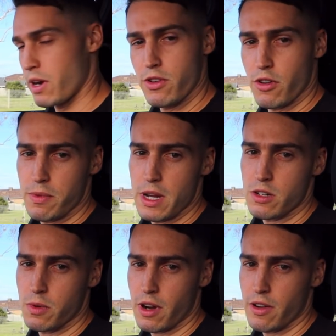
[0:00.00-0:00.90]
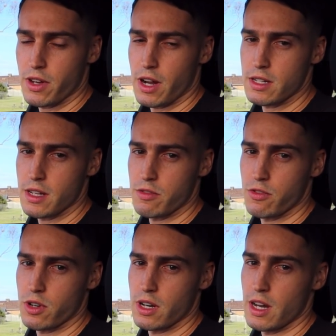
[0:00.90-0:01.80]
waiting for confirmation whether I have to isolate for
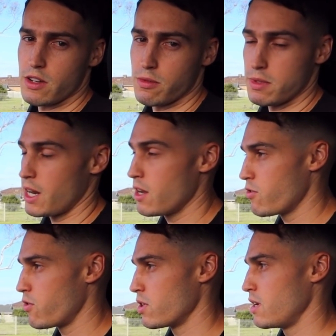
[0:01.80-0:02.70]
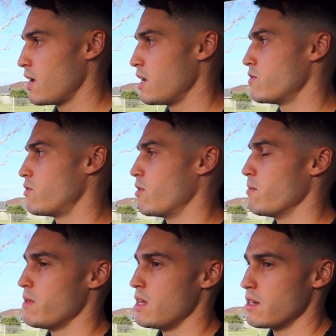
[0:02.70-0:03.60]
14 days from today or 14 days
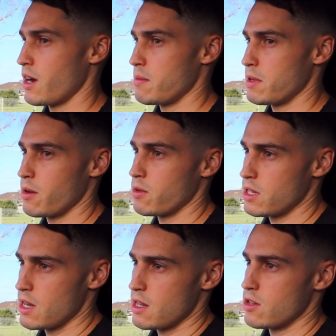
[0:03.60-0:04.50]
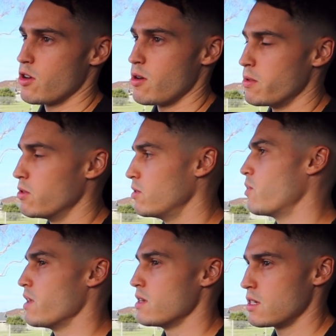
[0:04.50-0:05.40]
from the time that I was in terminal
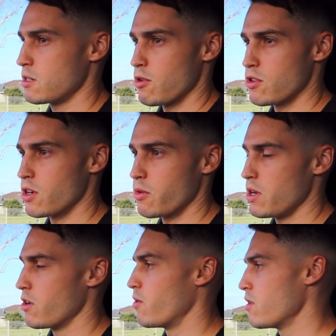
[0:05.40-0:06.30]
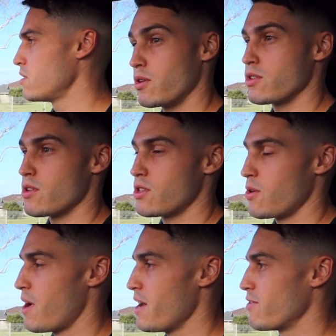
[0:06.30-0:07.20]
when this exposure window was. We're also
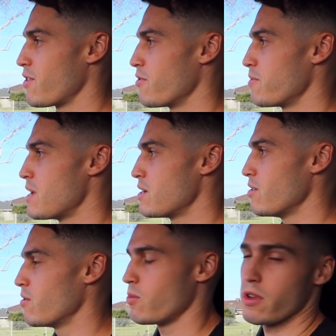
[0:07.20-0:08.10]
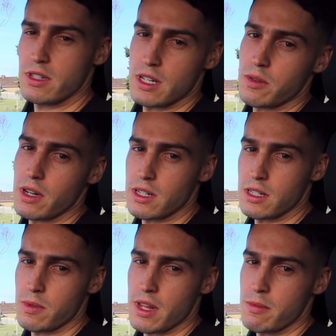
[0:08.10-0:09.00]
still waiting for confirmation on what the situation
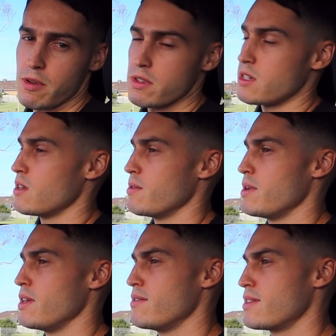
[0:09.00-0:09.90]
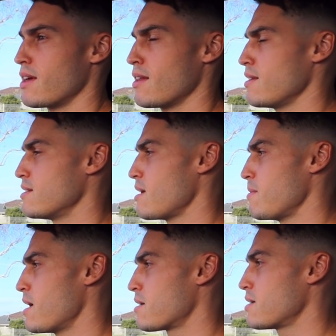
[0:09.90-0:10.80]
is with them. Obviously, we live together in the
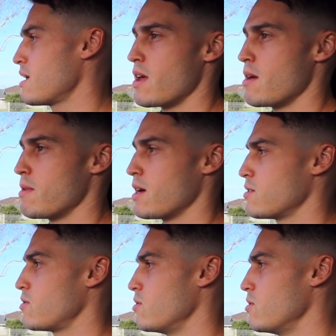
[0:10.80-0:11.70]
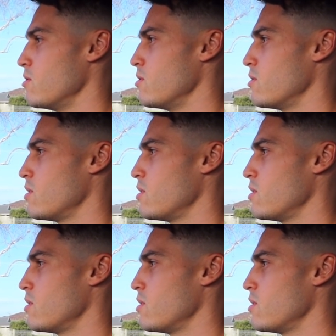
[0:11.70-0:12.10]
same house, whether M has to